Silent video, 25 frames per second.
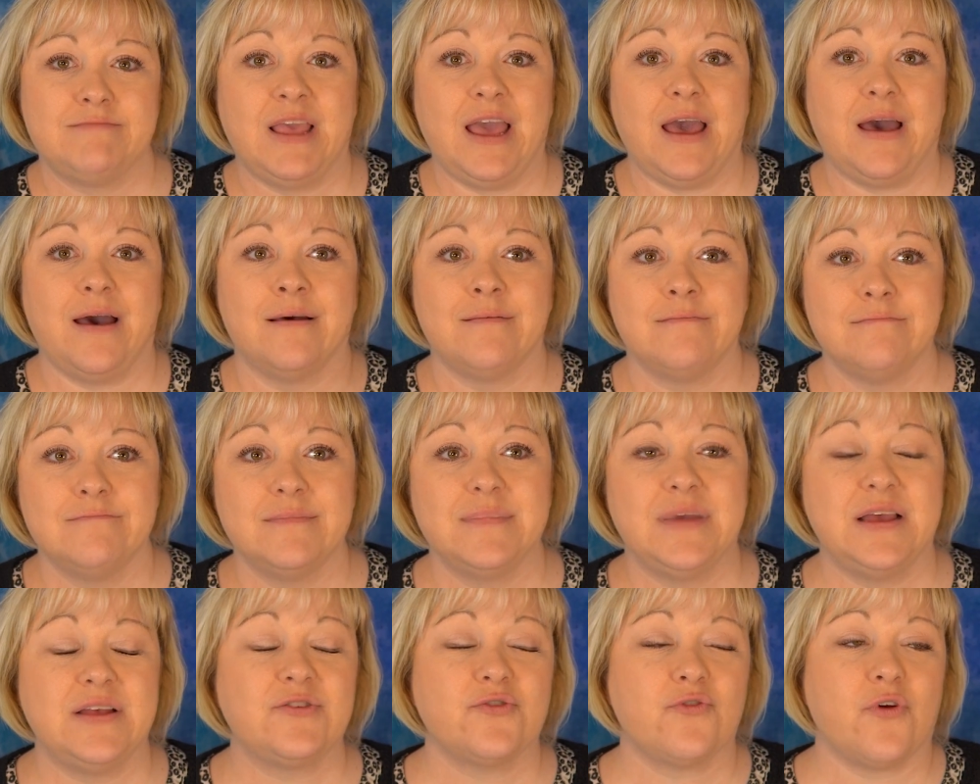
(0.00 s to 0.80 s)
Yeah,
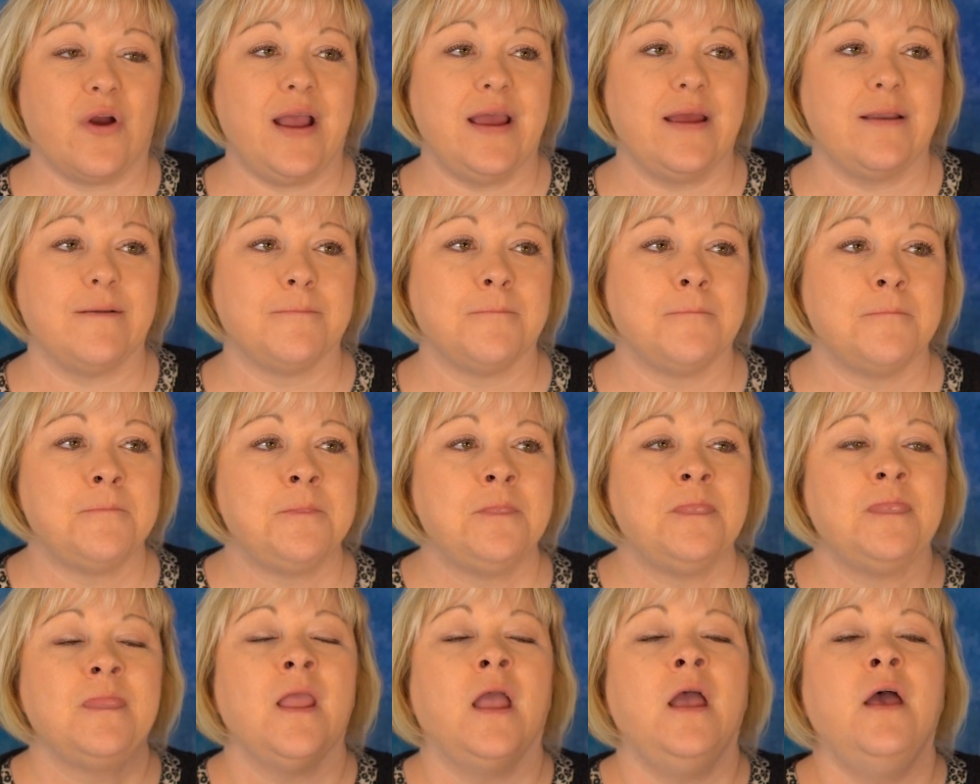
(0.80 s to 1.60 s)
it's great.
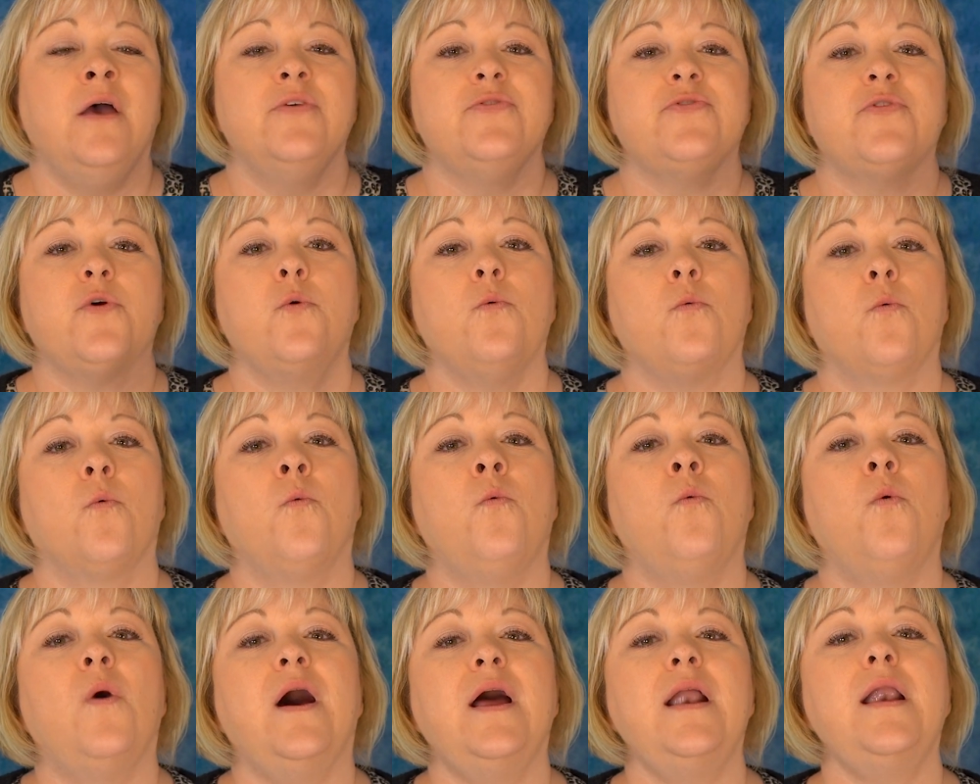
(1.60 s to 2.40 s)
So
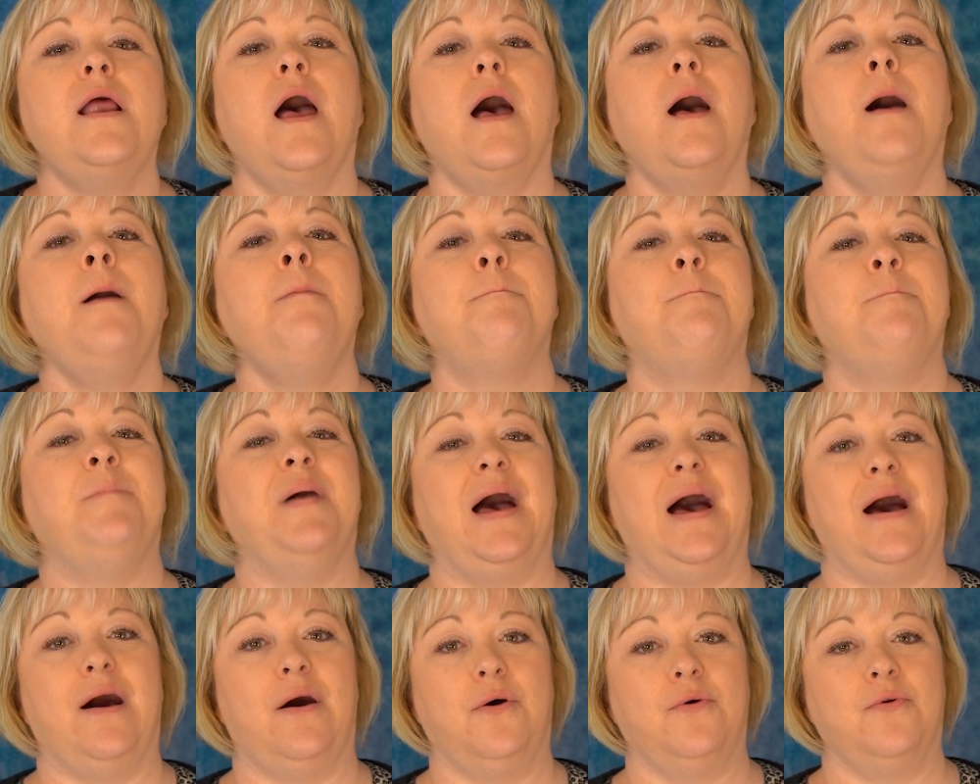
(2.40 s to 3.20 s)
what
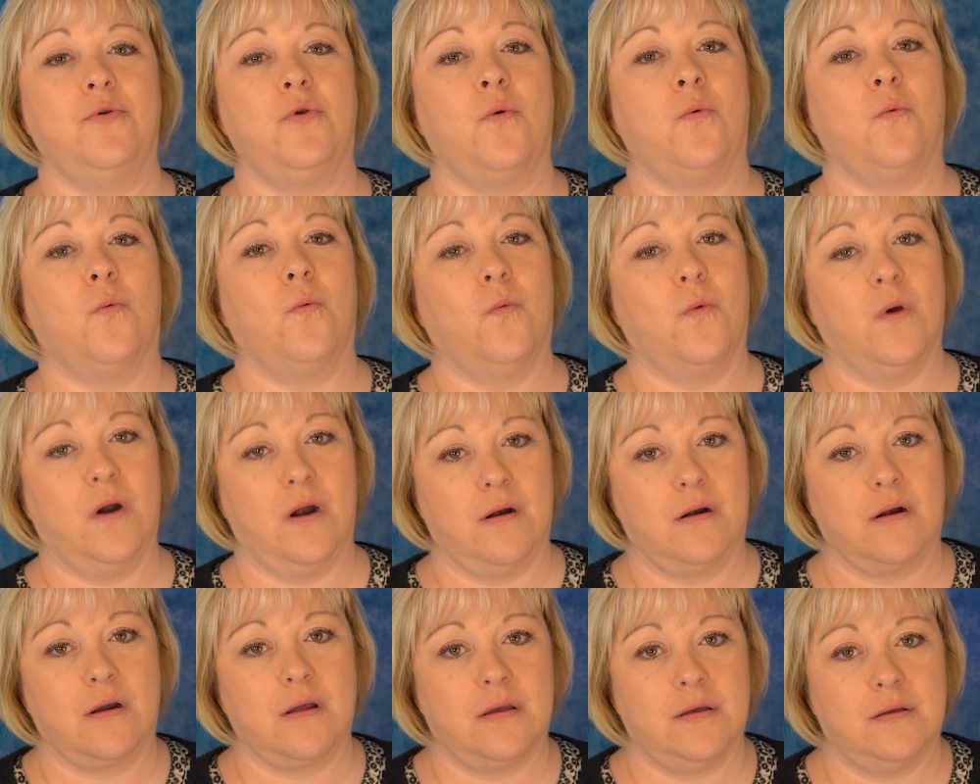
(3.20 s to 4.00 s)
about
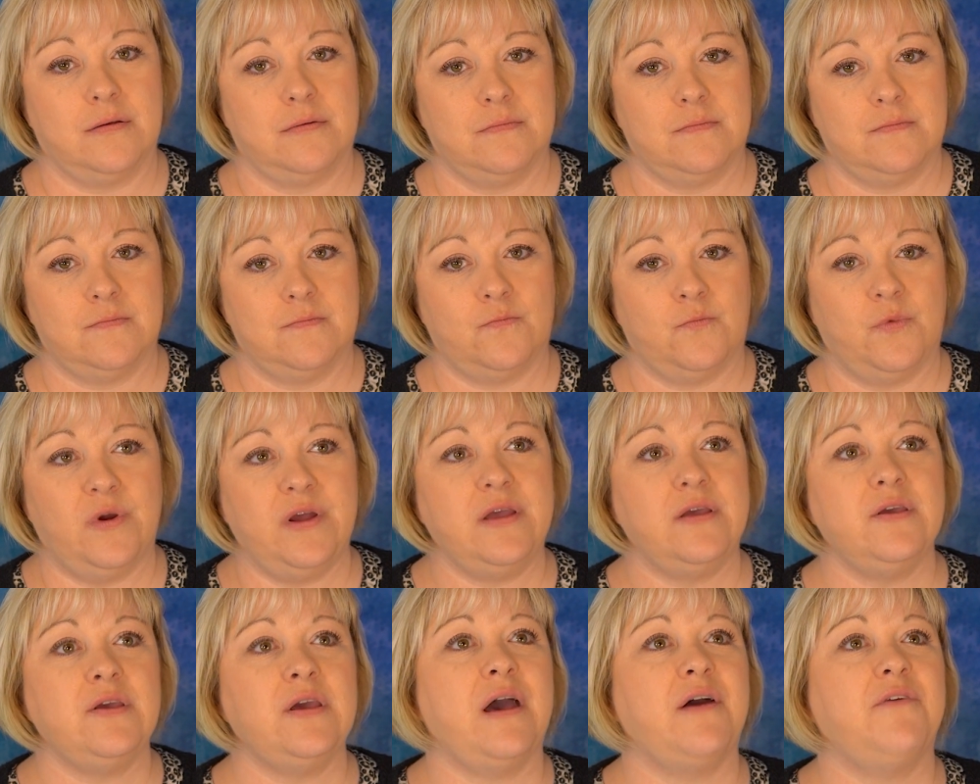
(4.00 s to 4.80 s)
work?
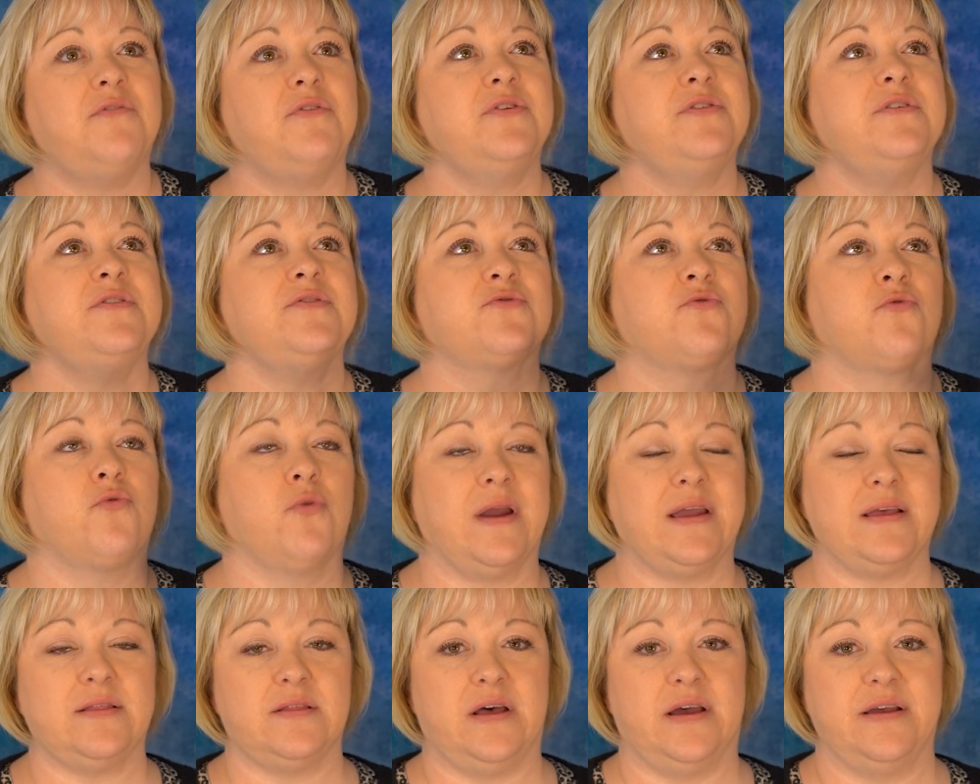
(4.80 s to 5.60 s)
Wait, you have all this
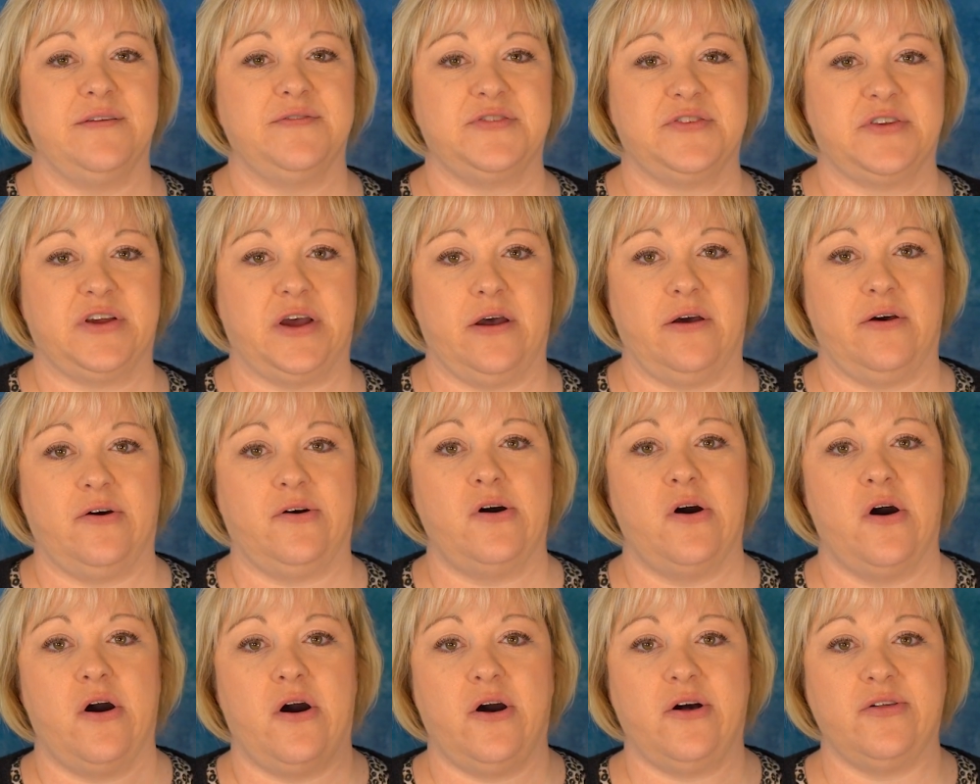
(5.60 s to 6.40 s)
great
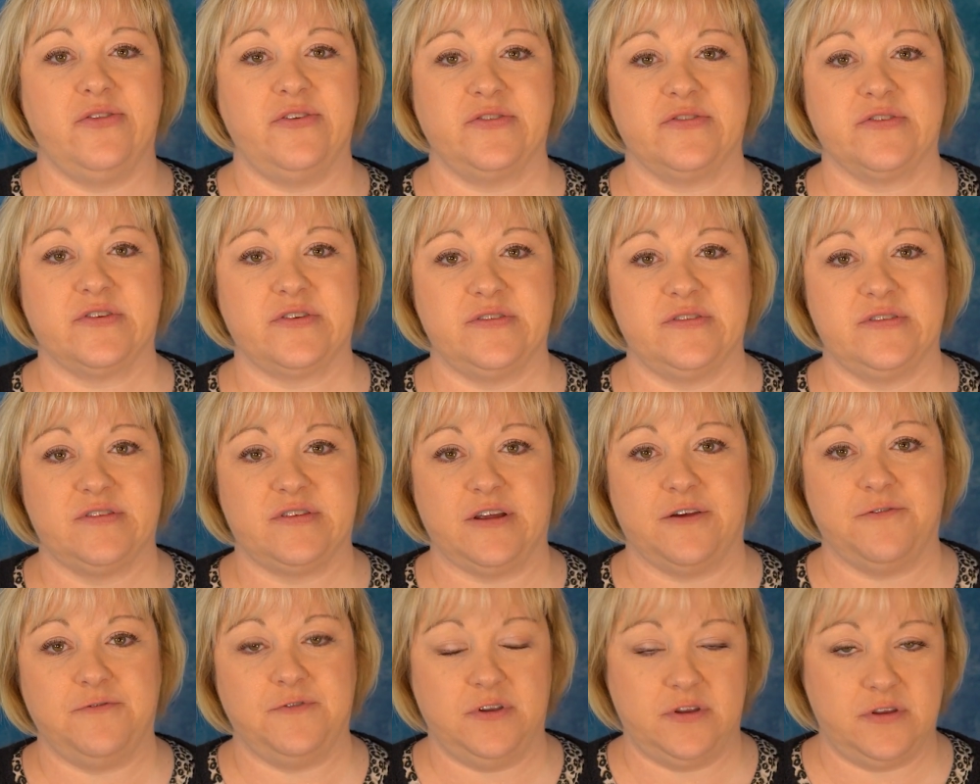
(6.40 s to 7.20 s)
lifestyle, all this good
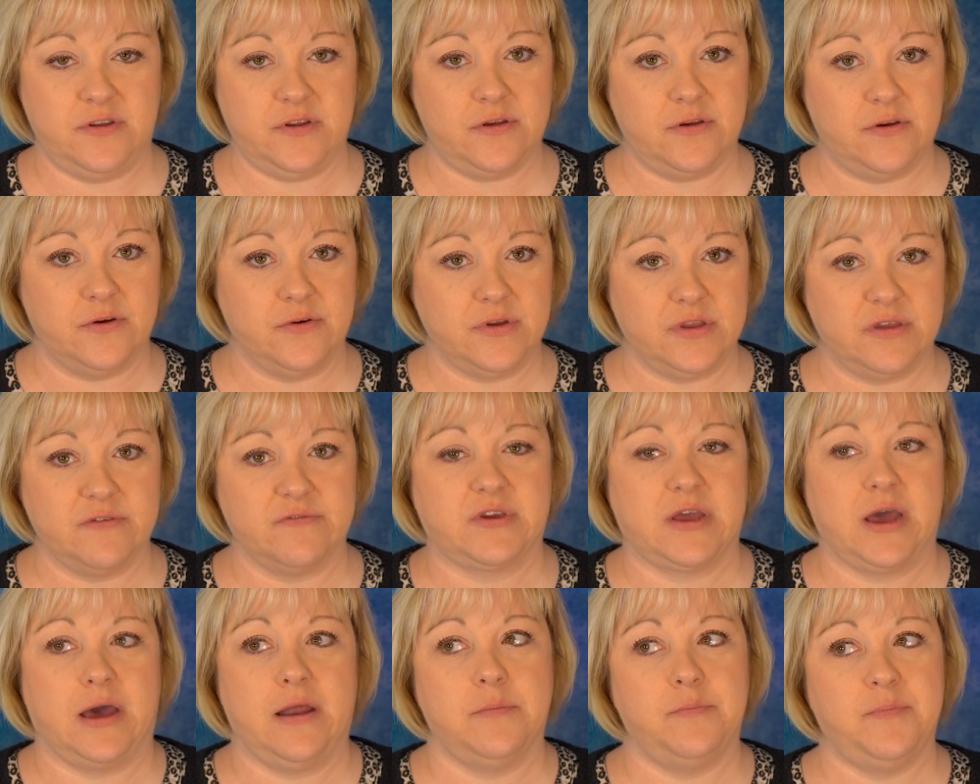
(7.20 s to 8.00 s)
stuff to do,
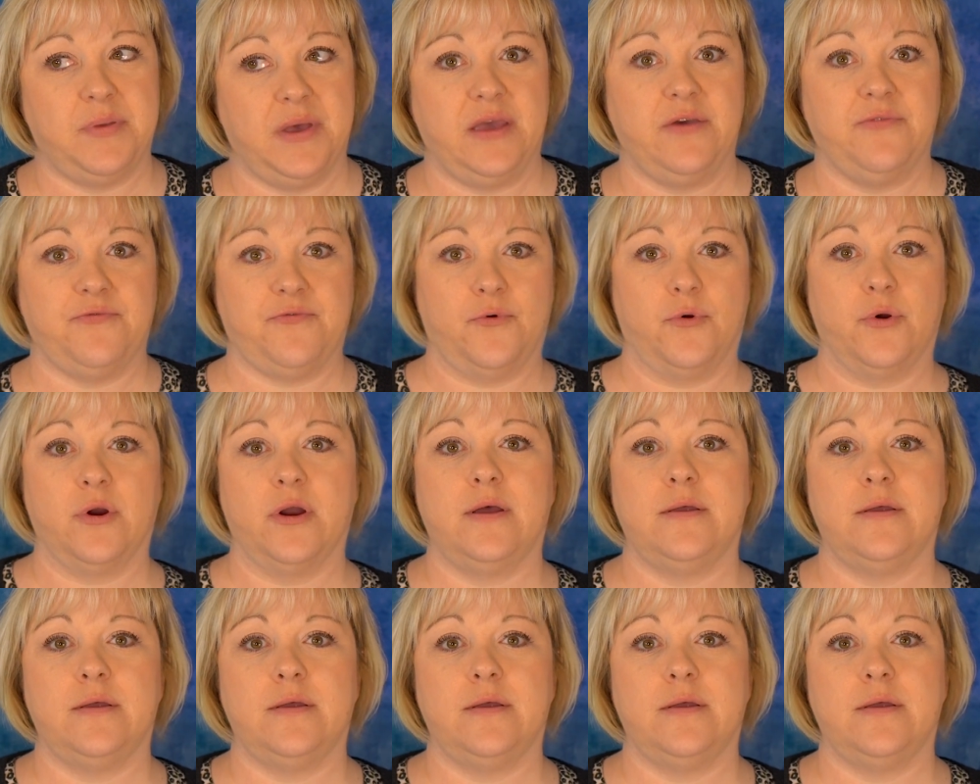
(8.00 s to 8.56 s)
you've got to pay for